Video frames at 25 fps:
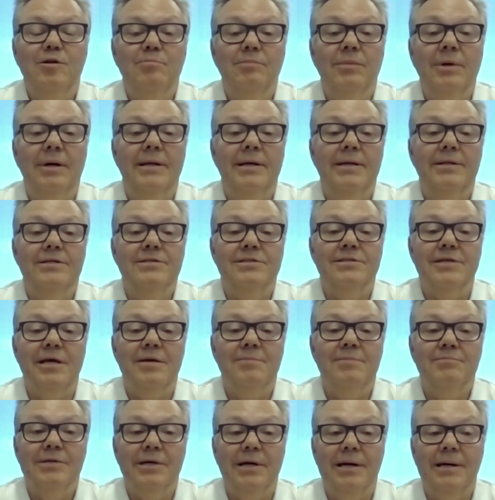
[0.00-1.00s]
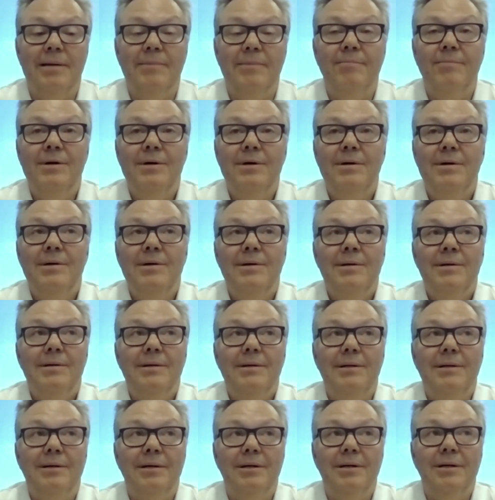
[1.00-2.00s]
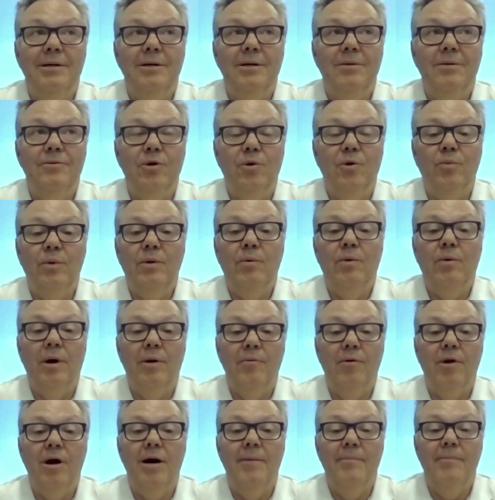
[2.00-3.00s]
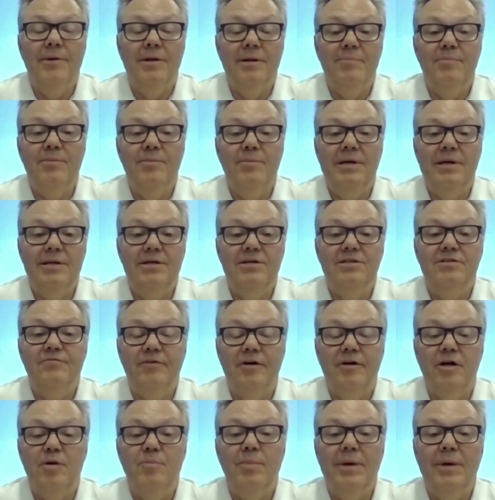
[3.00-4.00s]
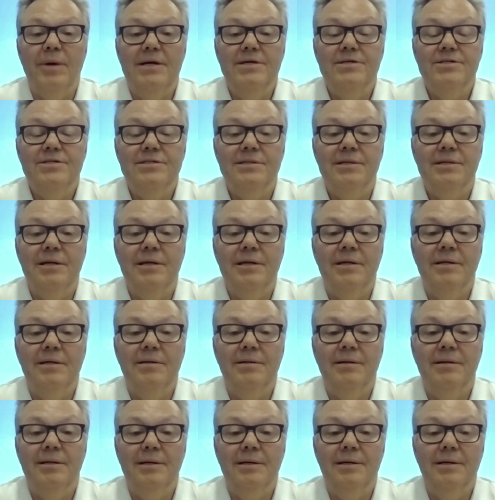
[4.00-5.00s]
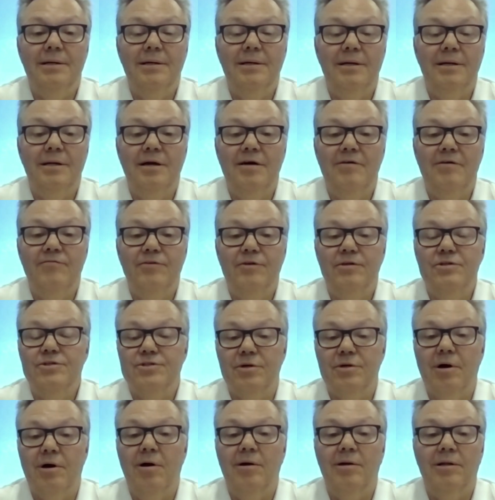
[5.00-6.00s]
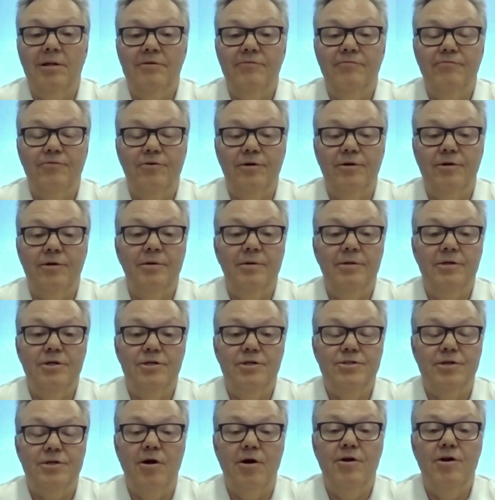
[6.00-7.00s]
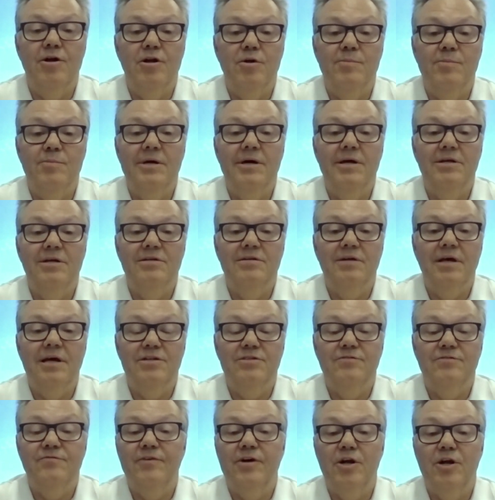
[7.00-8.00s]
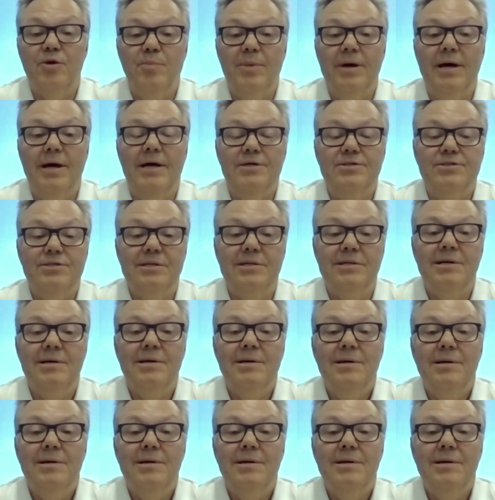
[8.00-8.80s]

But at the same time, uh, you know, we want Robin to be at his very best, and uh, and I feel strongly for your starter to be at his, at his very best.